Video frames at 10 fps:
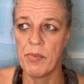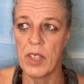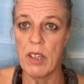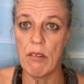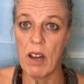
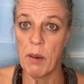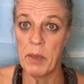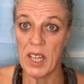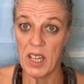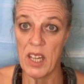you
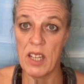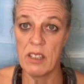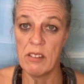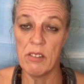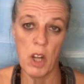coming
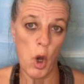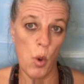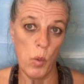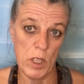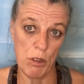here know
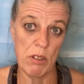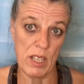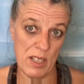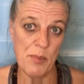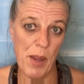what to
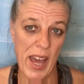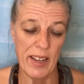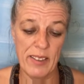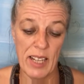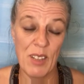
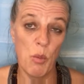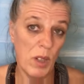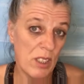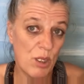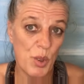expect and
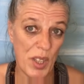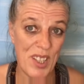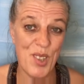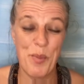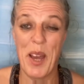when to
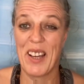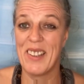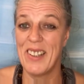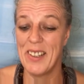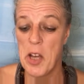
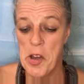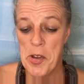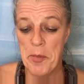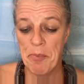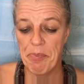expect it.
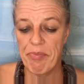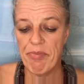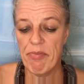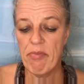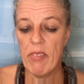
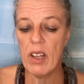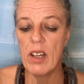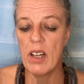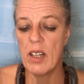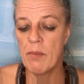
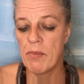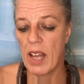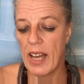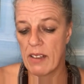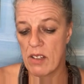
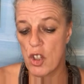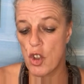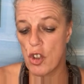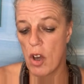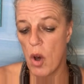And
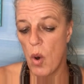since